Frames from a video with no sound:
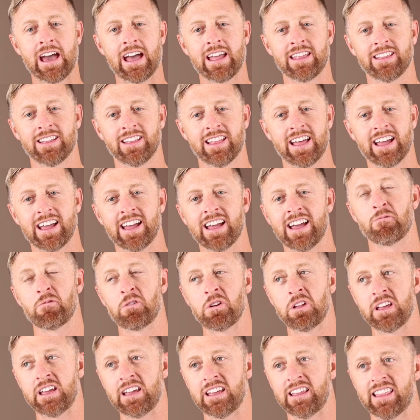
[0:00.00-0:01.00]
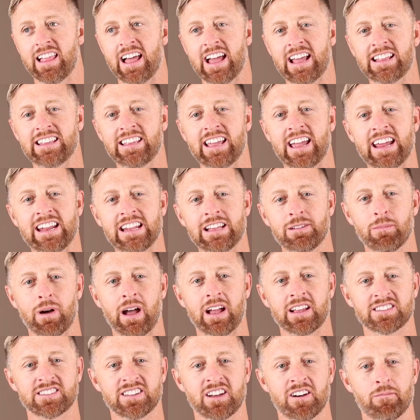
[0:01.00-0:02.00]
had to, like, I'm really like dating
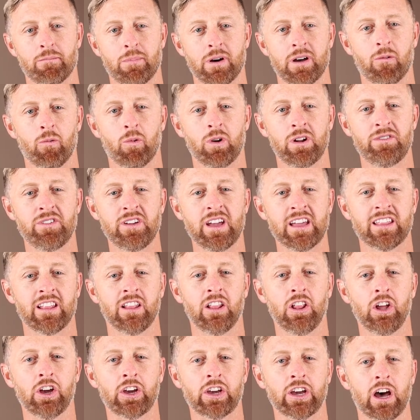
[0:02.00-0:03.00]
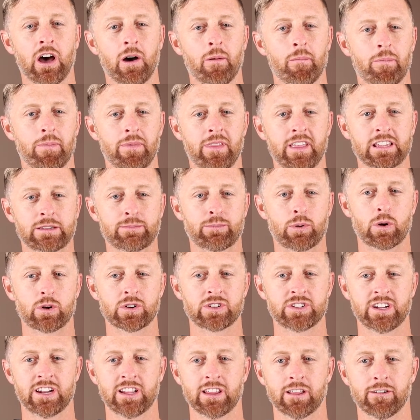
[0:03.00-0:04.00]
myself, but what if you had to look up this
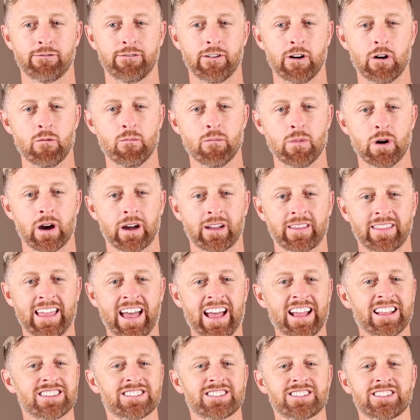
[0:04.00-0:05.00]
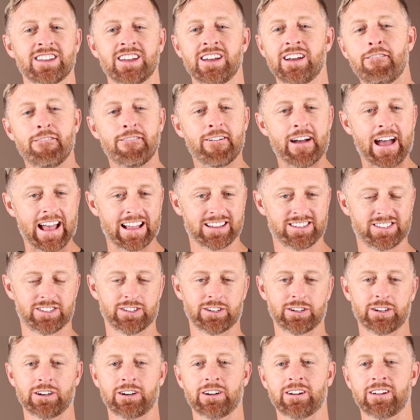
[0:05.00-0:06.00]
person in the phone book? That's
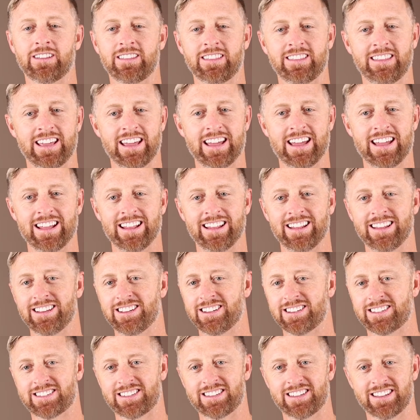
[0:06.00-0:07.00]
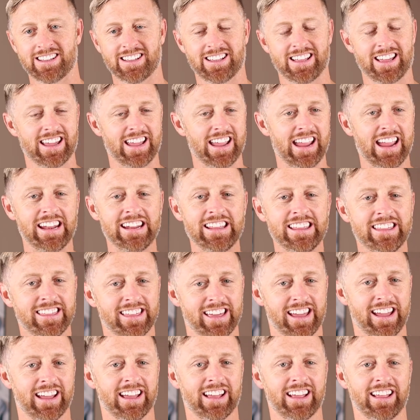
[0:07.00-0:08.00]
faster than just like
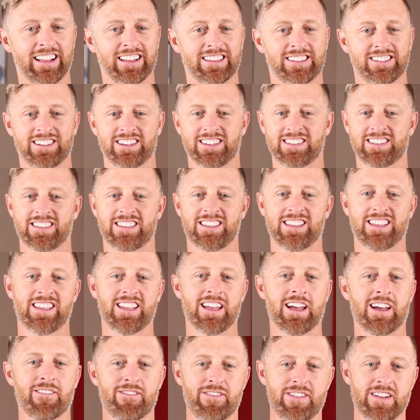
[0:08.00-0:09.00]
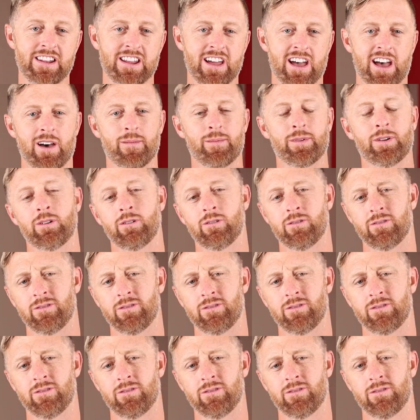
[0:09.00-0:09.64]
anything. It's just phenomenal.